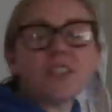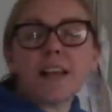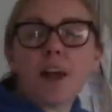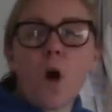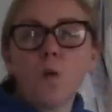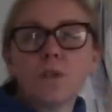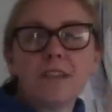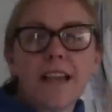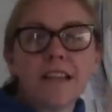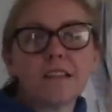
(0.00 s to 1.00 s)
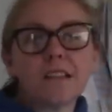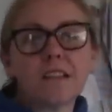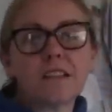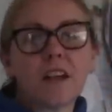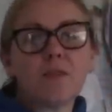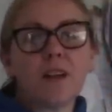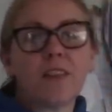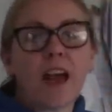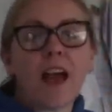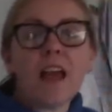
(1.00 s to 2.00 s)
like old tins and stuff like
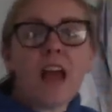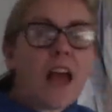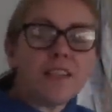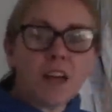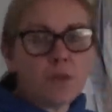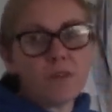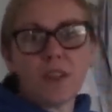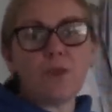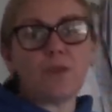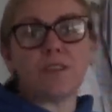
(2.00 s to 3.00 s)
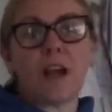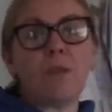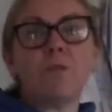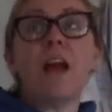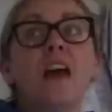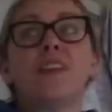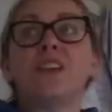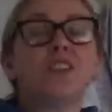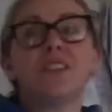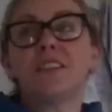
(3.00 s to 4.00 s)
that. I don't use them.
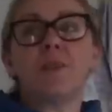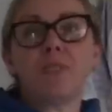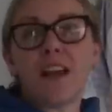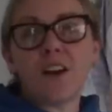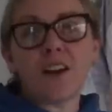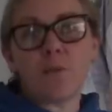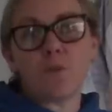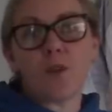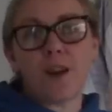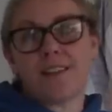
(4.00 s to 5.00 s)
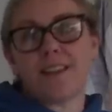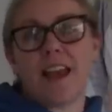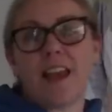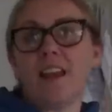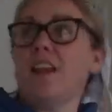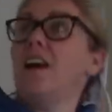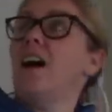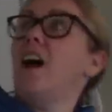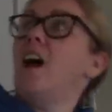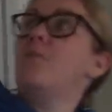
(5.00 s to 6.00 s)
They're just up there looking pretty.
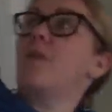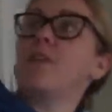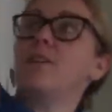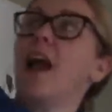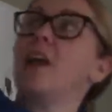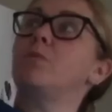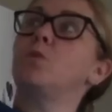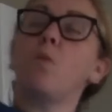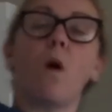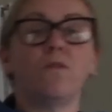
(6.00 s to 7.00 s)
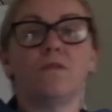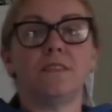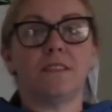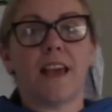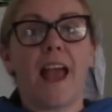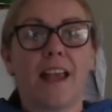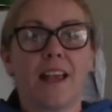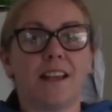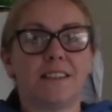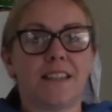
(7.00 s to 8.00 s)
I've kept one
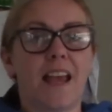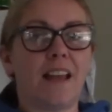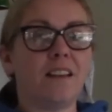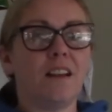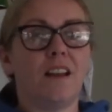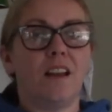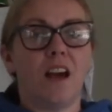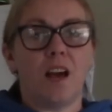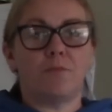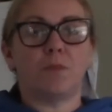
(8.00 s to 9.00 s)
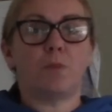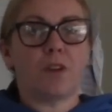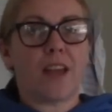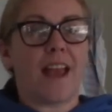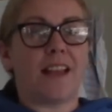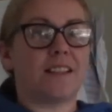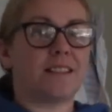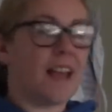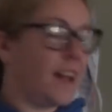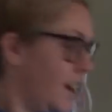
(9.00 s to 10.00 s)
cake tin to put cakes
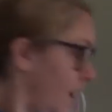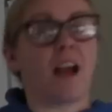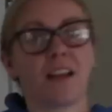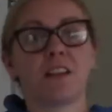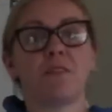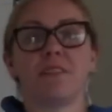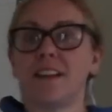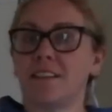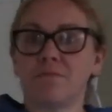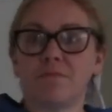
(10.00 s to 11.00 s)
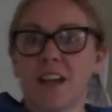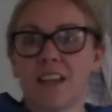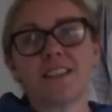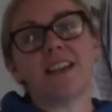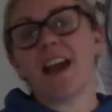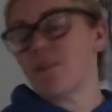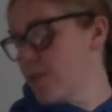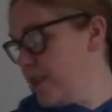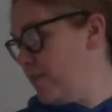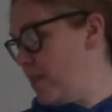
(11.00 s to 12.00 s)
in. I don't need them. Get
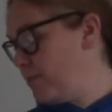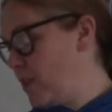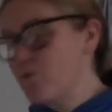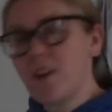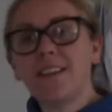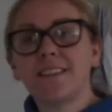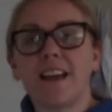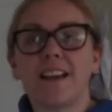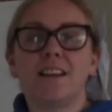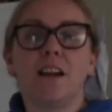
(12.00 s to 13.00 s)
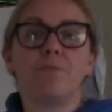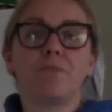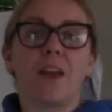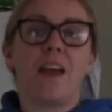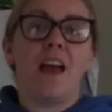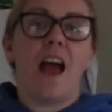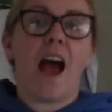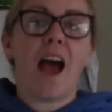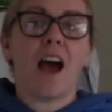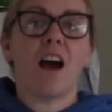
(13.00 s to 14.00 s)
rid of them. Recycle them.
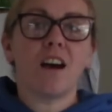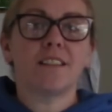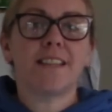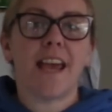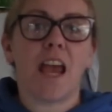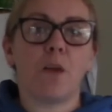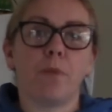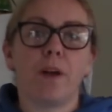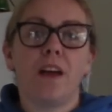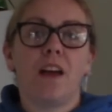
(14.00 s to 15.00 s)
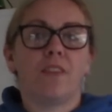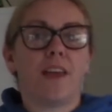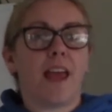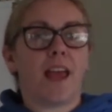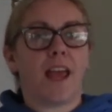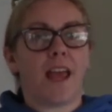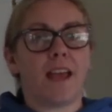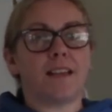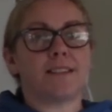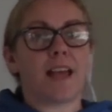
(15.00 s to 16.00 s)
At our tip, there
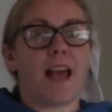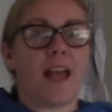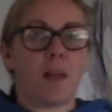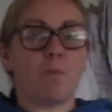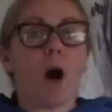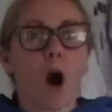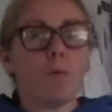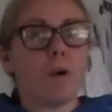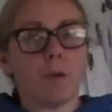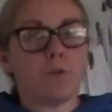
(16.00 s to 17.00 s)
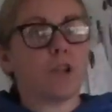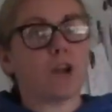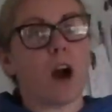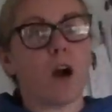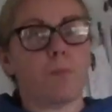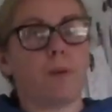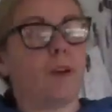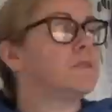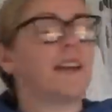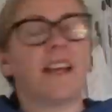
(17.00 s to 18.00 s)
is a pop-up shop.
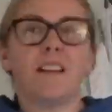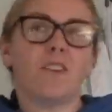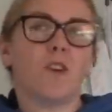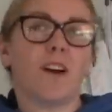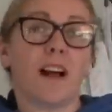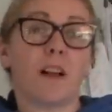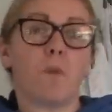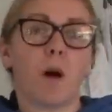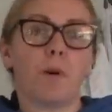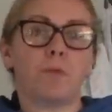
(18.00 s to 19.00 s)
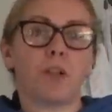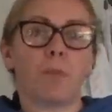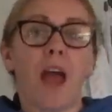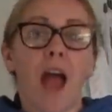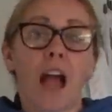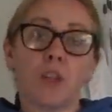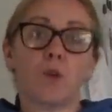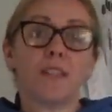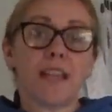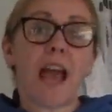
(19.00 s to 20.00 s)
I think they call it like a pop-up shop. And you
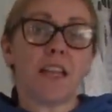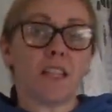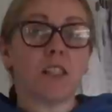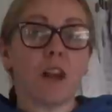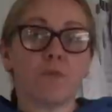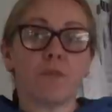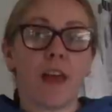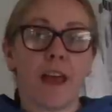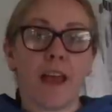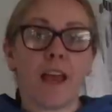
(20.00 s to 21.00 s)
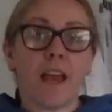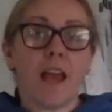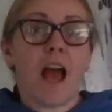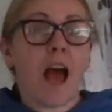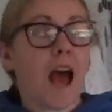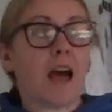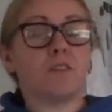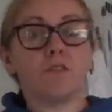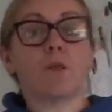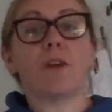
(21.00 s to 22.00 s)
can take stuff there
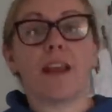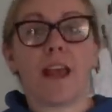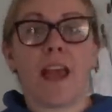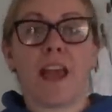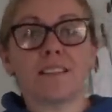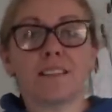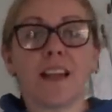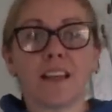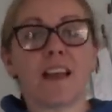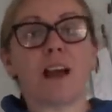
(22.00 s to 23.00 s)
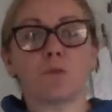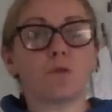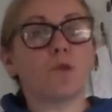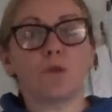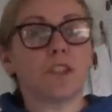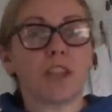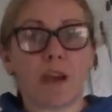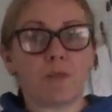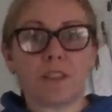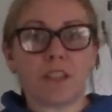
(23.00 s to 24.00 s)
and donate it. It's like an outdoor
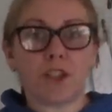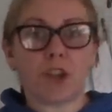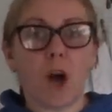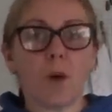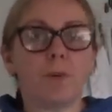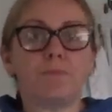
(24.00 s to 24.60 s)
charity shop.